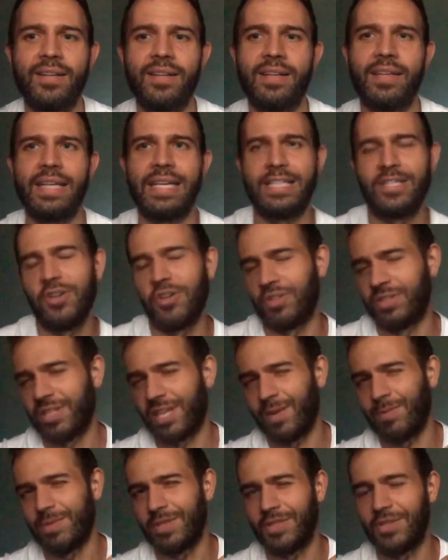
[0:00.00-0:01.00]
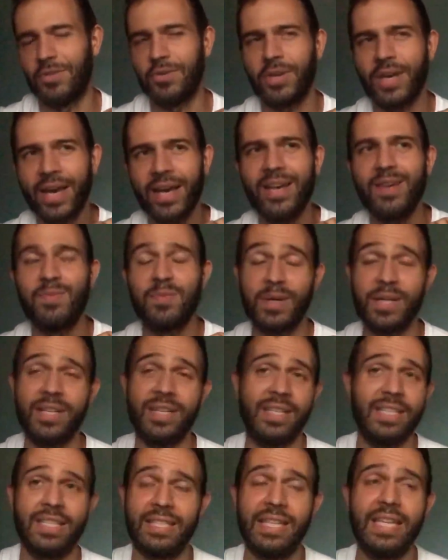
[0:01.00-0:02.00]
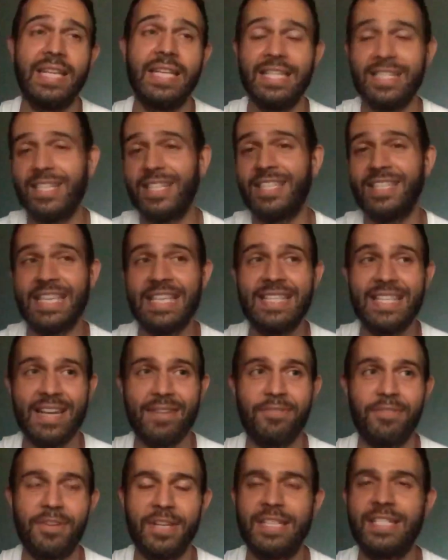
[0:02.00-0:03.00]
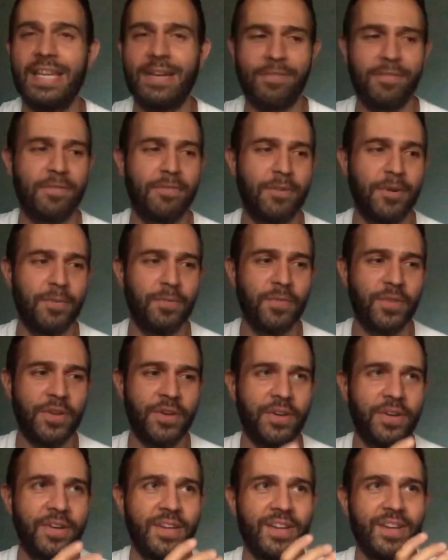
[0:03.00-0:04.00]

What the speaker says: It's not the same as in the UK, but at least it's different. It's different from the